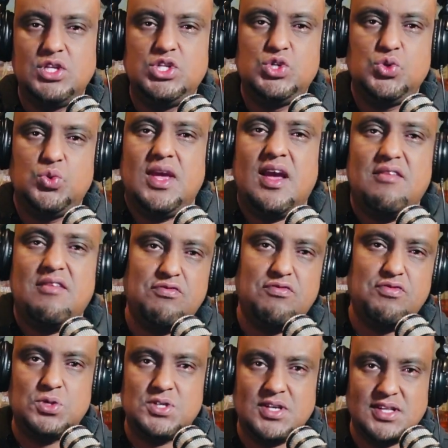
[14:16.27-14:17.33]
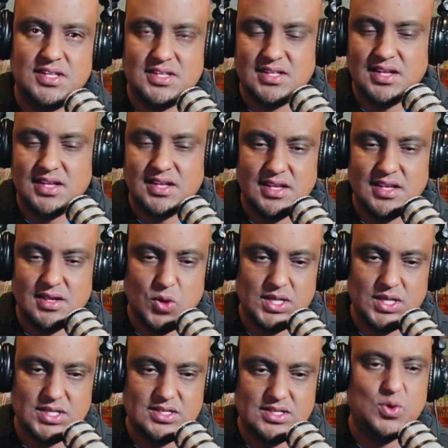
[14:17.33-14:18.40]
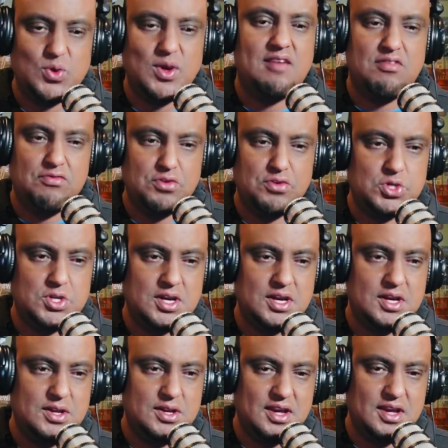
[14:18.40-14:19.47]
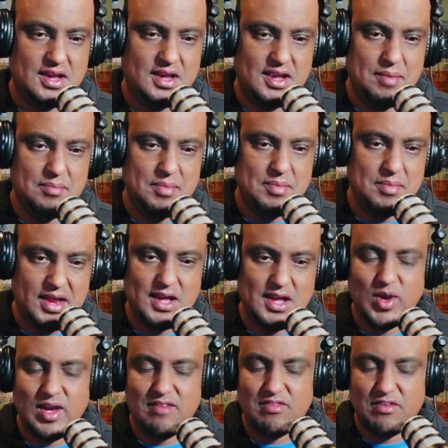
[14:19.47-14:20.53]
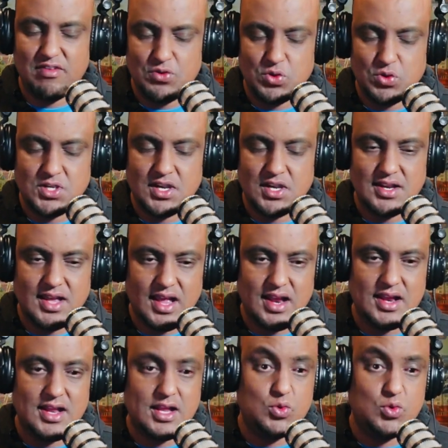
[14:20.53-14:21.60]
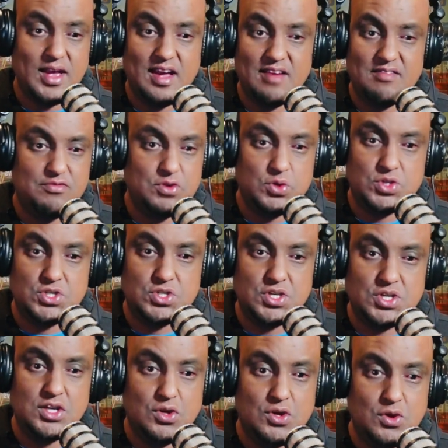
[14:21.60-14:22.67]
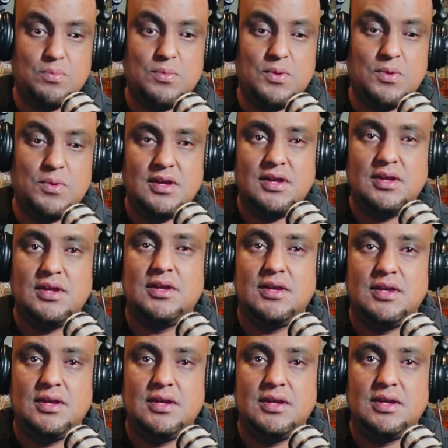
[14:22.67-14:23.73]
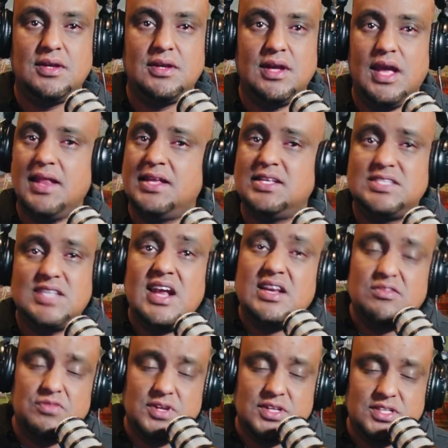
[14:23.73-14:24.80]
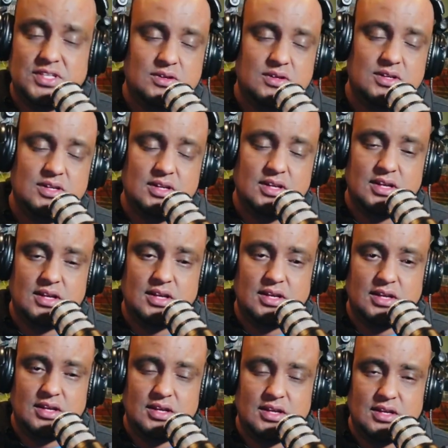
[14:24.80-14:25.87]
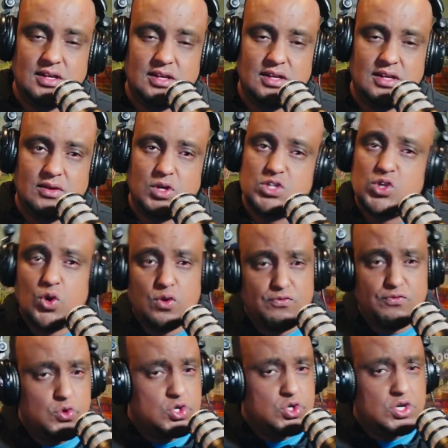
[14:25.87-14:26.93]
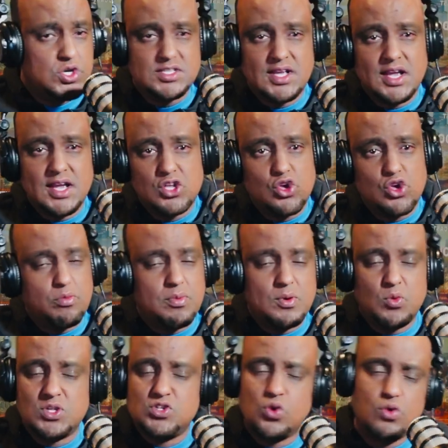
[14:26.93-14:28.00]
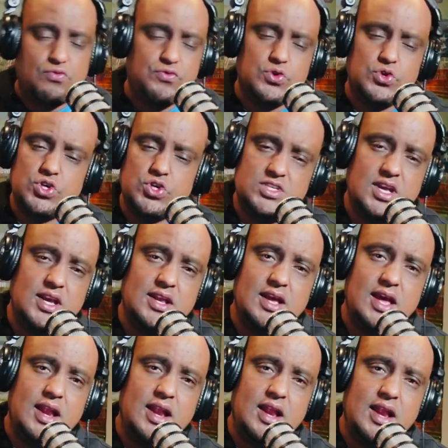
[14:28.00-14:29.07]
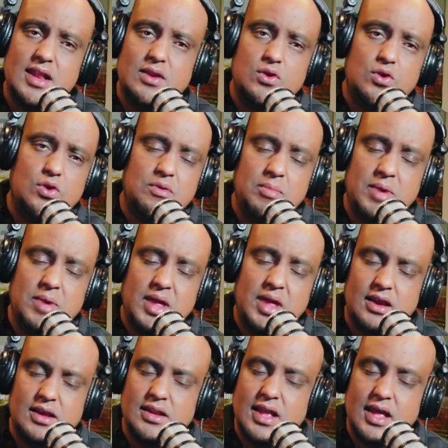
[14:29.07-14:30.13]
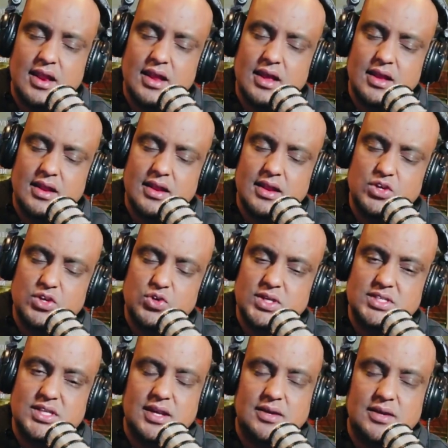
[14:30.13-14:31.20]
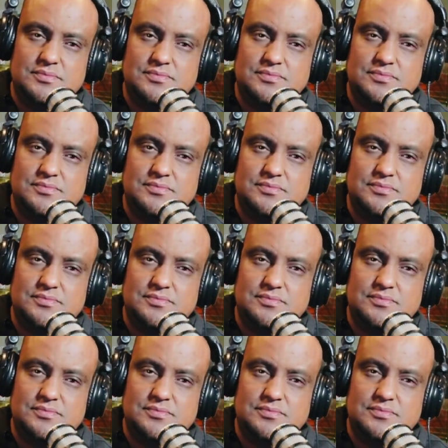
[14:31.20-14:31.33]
Do we have a future in the West? Do we have a future in America? Do we have a future in Canada? Do we have a future in Europe? And is there a difference? What sort of future is there in Europe, and what sort of future is there in Canada and North America and Canada and the USA?